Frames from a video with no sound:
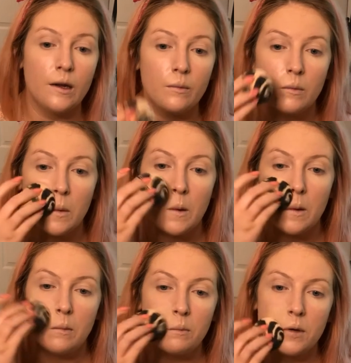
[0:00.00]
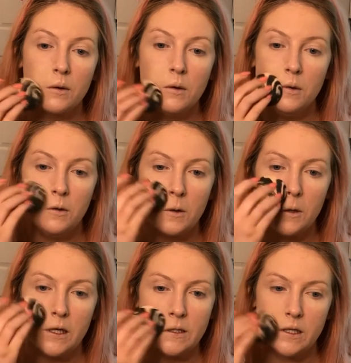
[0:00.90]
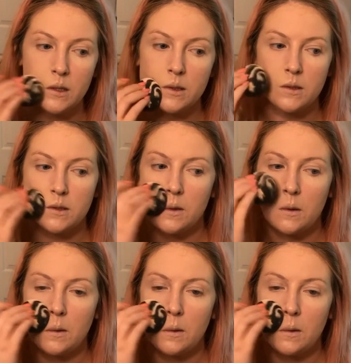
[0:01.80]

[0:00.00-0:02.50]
I'm prone to creases.